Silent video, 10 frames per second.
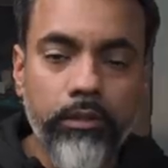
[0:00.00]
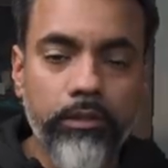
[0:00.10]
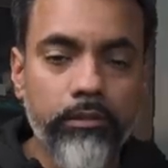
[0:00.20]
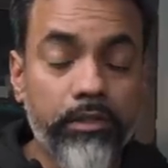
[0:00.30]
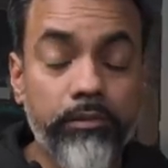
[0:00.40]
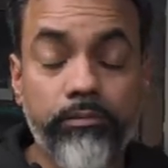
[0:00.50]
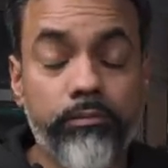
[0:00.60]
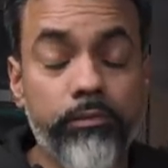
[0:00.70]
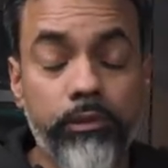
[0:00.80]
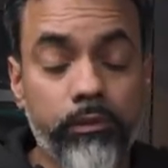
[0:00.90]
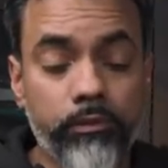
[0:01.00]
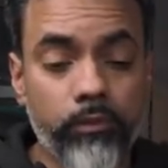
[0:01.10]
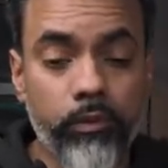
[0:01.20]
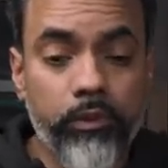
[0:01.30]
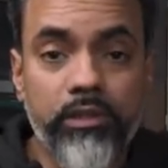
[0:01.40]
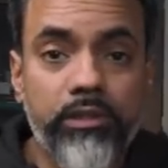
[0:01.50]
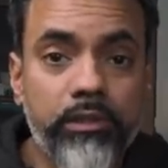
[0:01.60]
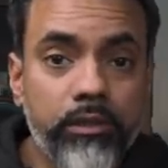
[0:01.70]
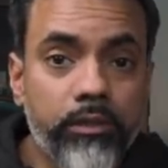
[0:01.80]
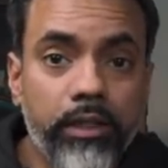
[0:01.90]
all you can
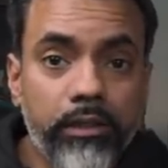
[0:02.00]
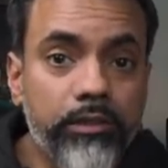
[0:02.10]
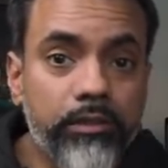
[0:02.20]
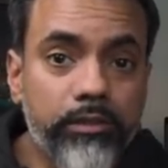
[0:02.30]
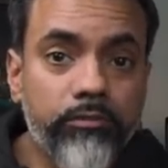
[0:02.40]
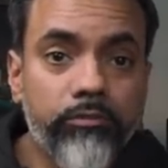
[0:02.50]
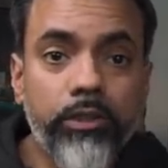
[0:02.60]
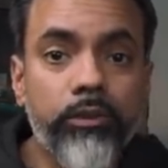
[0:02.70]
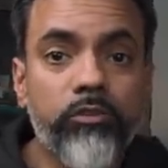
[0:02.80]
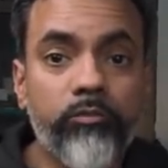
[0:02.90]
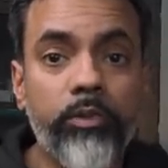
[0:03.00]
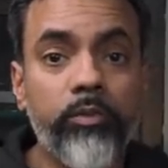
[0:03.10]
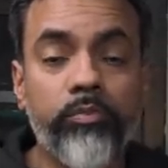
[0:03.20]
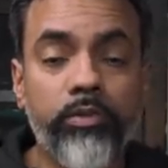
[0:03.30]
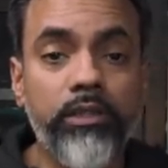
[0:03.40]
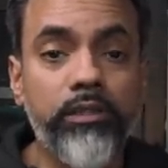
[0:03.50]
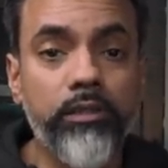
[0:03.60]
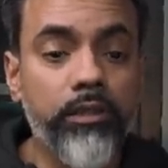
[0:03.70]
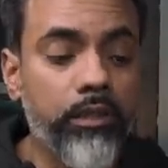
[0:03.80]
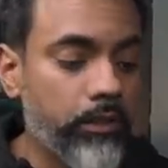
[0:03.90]
see are endless videos of people
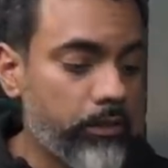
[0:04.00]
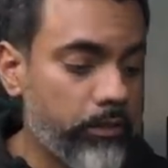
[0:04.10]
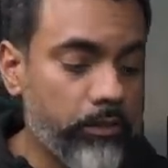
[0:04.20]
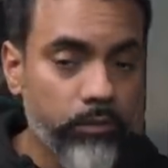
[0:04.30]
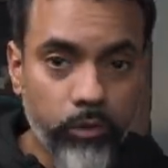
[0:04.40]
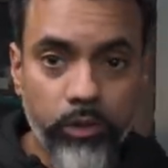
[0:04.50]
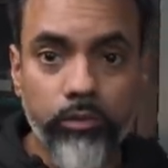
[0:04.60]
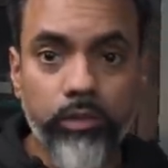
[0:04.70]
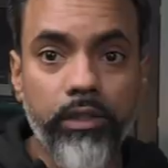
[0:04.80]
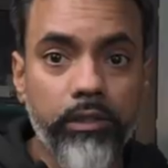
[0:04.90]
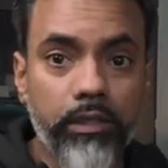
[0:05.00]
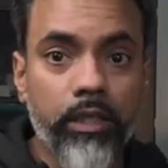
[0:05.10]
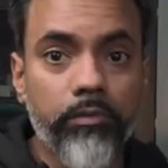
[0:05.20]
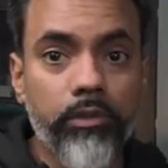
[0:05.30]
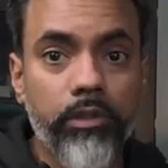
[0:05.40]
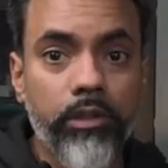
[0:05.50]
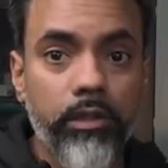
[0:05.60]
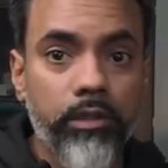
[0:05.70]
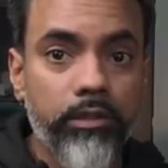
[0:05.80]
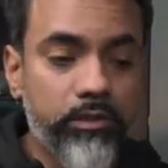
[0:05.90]
praising what a great camera
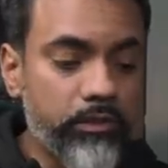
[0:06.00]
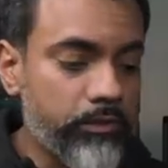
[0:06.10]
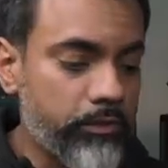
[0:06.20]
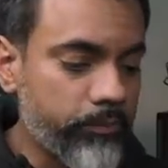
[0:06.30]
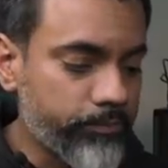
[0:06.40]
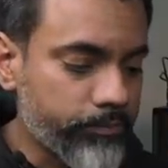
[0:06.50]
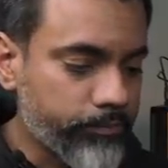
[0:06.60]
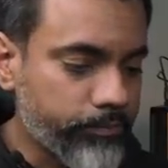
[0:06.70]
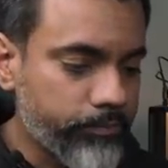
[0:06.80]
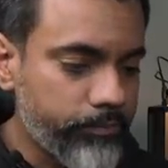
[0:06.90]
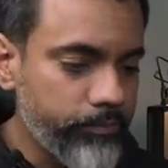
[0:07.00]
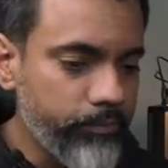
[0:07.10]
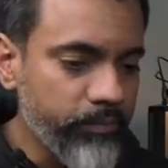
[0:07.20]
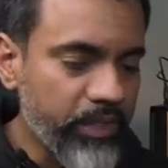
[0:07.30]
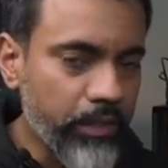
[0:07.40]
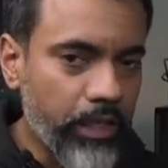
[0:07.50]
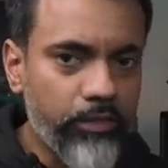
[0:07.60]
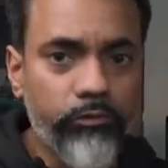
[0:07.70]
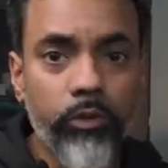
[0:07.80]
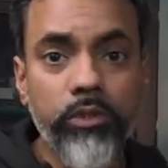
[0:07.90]
this is. Now,
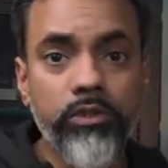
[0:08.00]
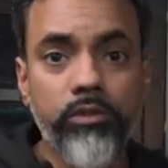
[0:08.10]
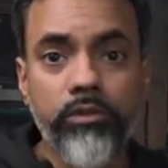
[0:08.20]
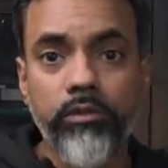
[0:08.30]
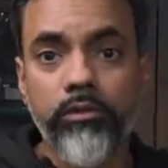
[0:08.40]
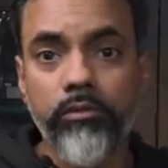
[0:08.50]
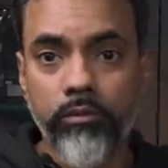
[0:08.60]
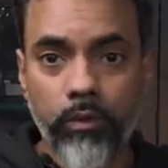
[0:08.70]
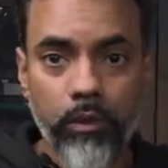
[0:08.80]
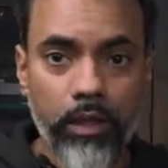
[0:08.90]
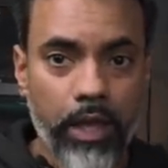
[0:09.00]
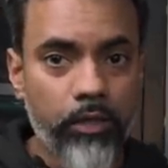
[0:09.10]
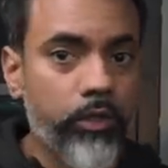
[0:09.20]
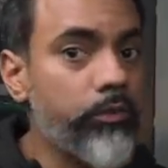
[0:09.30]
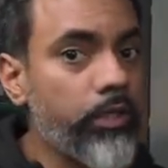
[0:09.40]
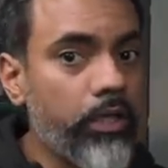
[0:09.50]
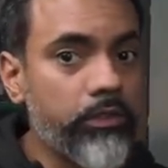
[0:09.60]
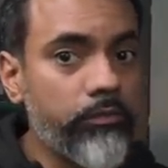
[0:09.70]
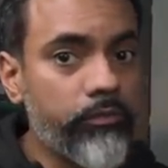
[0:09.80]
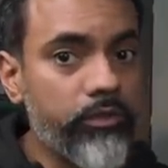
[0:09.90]
I've always had a
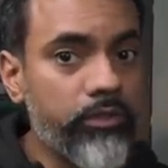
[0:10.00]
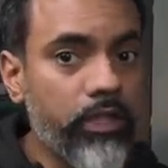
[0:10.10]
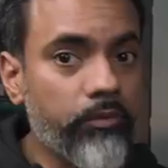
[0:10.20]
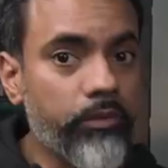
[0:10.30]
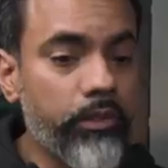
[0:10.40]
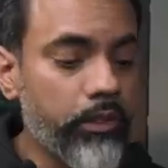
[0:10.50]
curiosity for this camera,